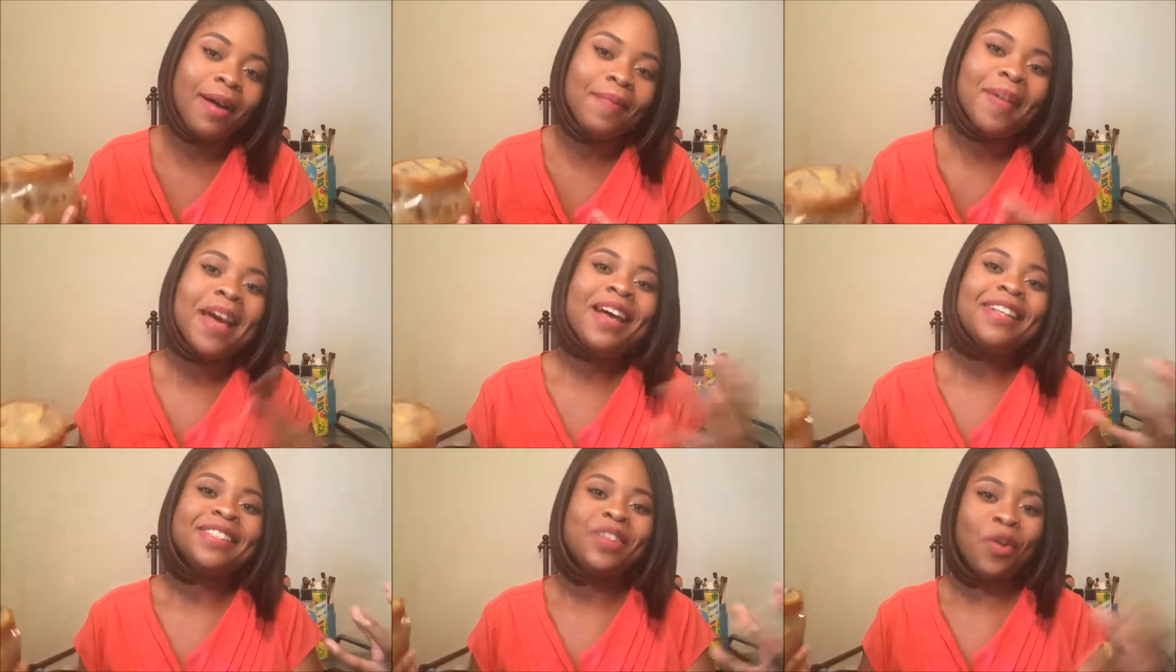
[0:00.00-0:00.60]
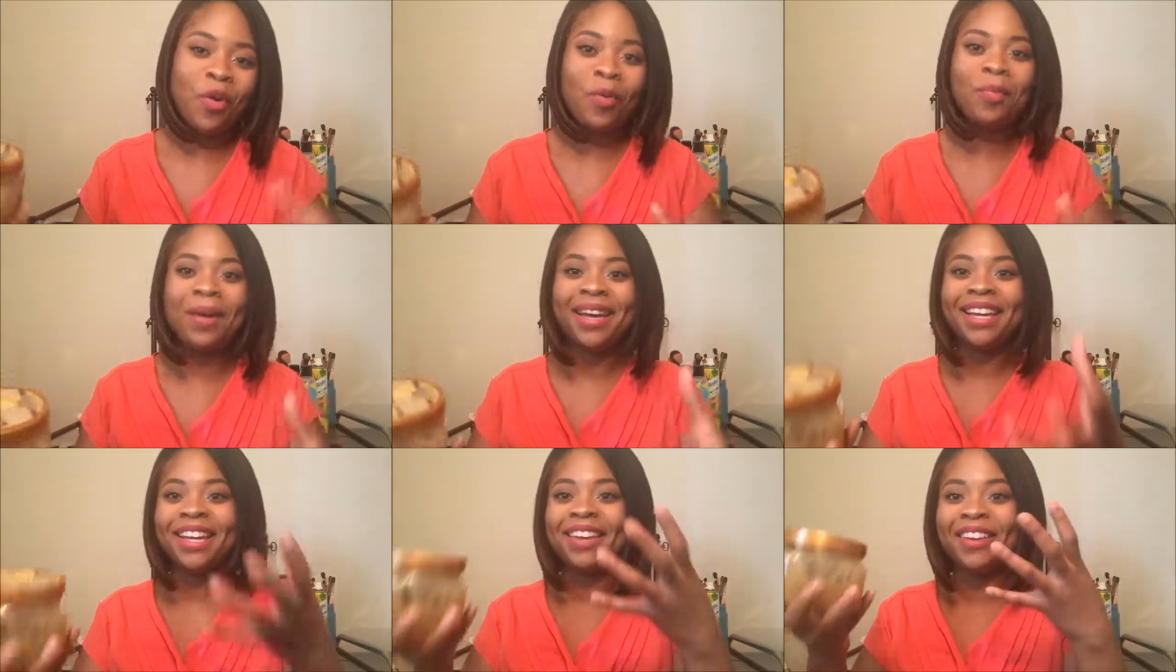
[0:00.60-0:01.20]
um, to hold
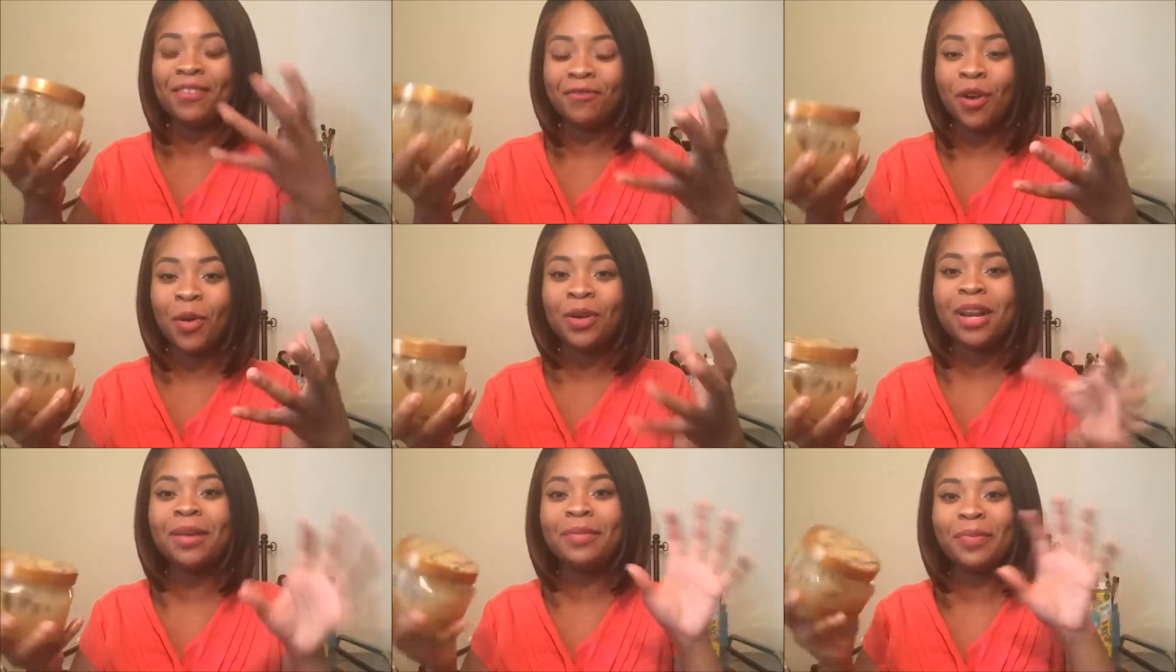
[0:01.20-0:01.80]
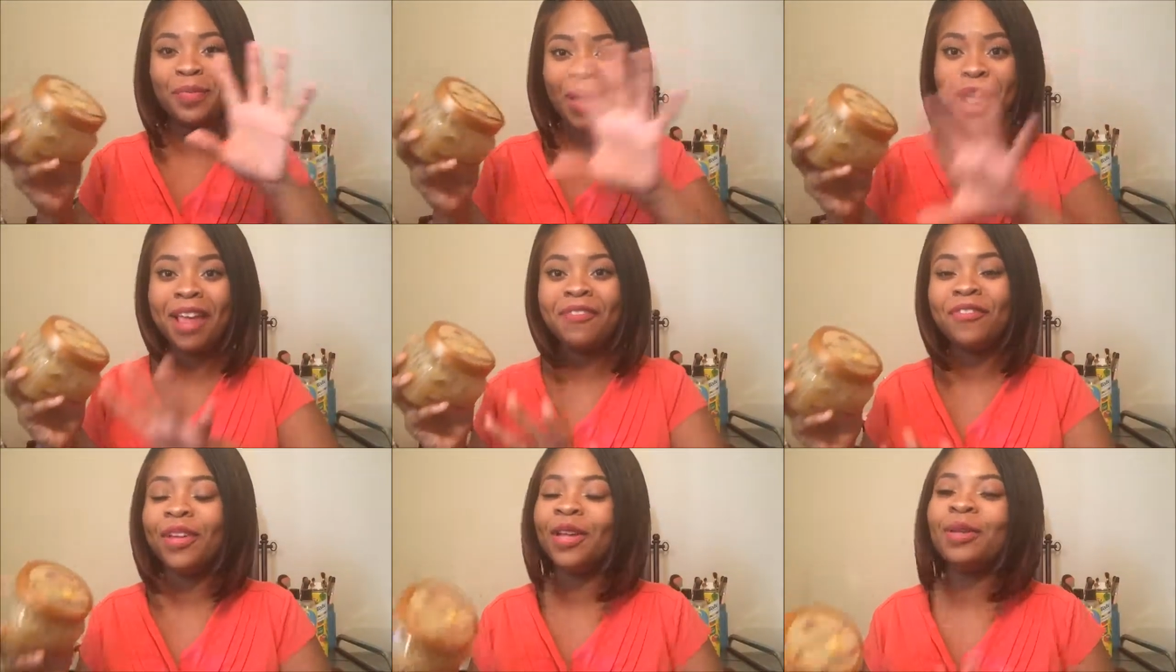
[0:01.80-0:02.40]
my phone up while
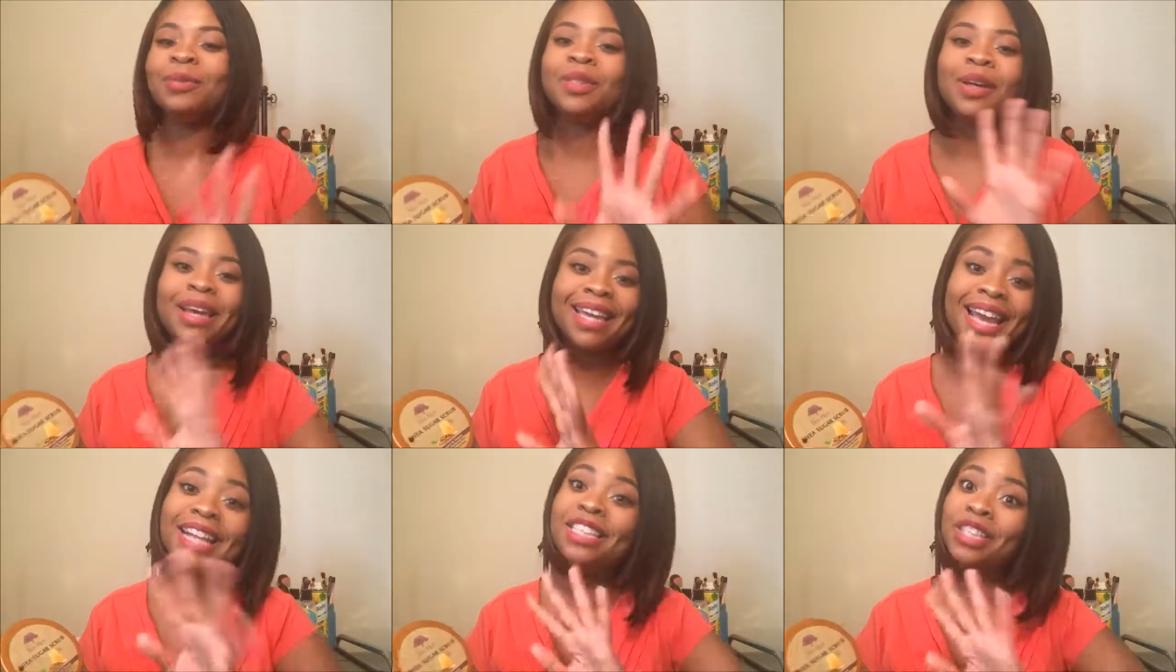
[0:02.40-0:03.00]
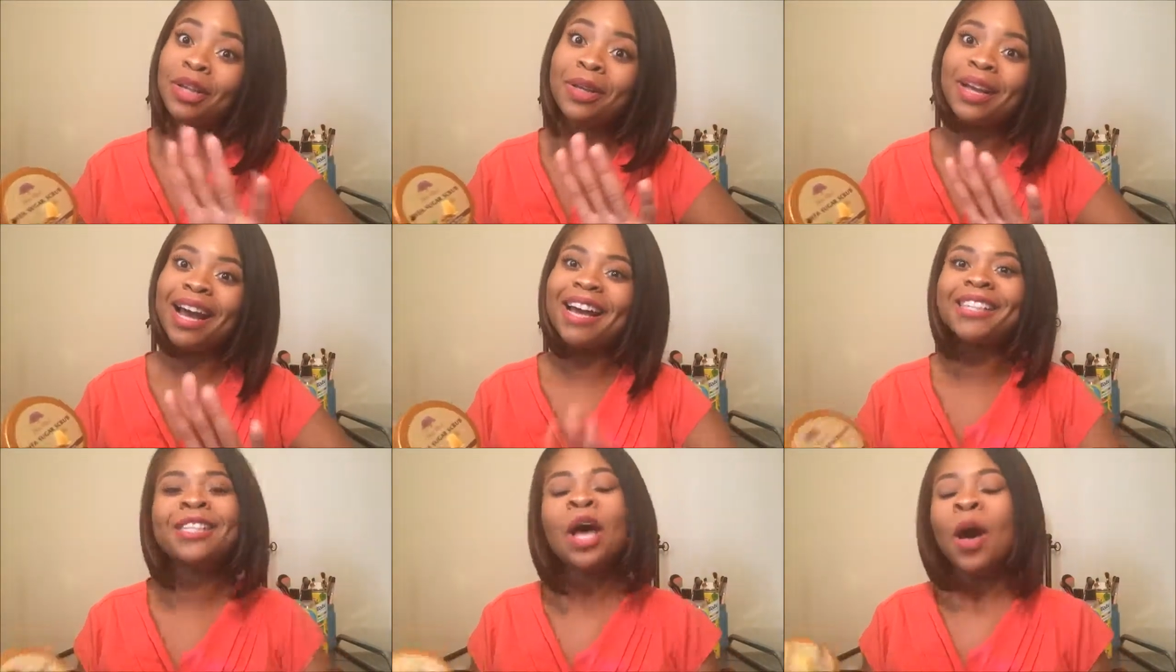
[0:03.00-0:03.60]
I film. So I can't show you
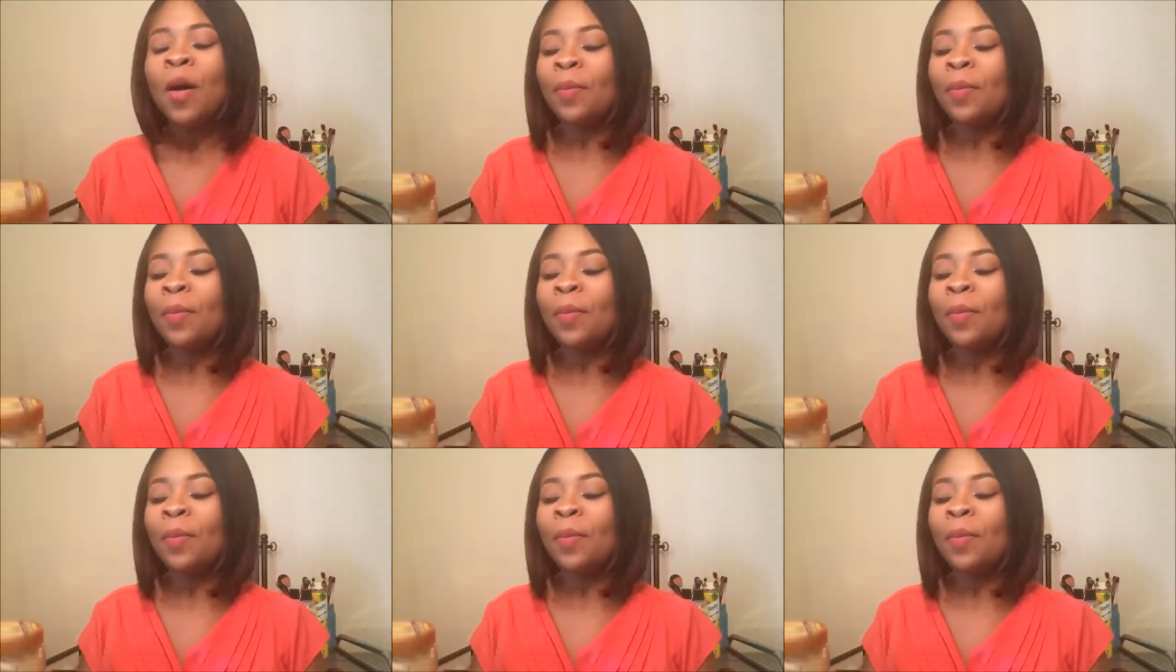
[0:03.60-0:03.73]
guys.